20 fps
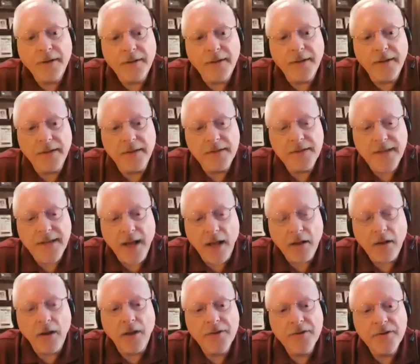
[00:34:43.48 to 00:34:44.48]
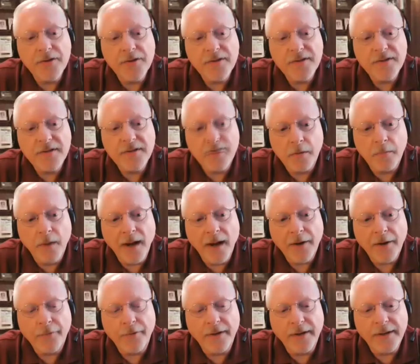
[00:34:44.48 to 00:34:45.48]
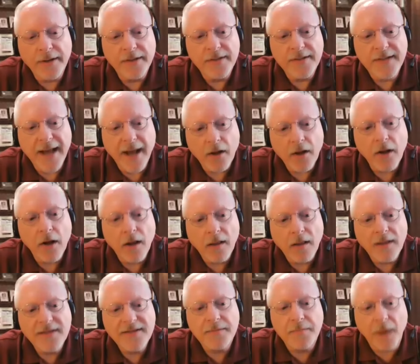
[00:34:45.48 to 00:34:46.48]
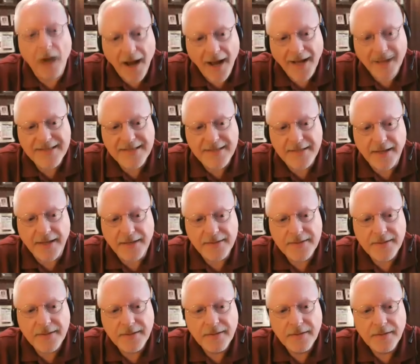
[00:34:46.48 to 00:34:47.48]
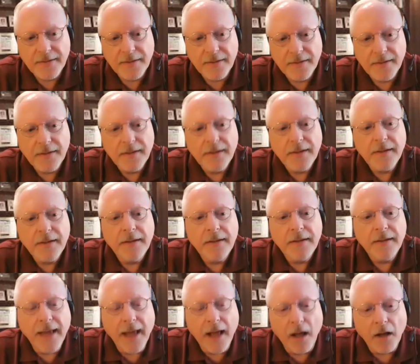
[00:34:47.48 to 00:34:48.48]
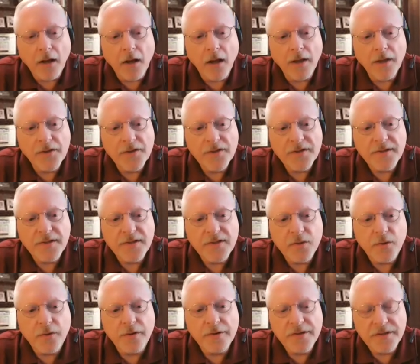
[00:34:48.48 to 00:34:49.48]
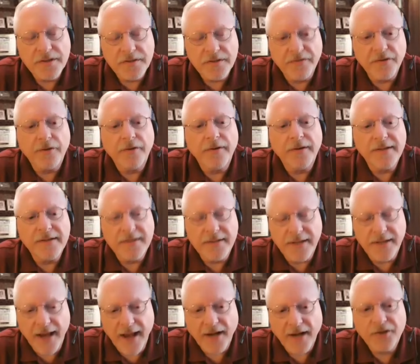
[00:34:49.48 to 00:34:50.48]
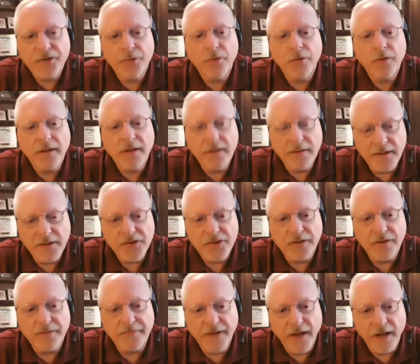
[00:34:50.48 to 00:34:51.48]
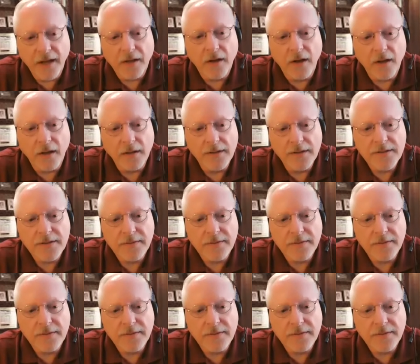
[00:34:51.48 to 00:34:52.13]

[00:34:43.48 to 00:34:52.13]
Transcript: Alcohol use disorder severe is the actual condition of alcoholism wow. and requires detox. But that one simple question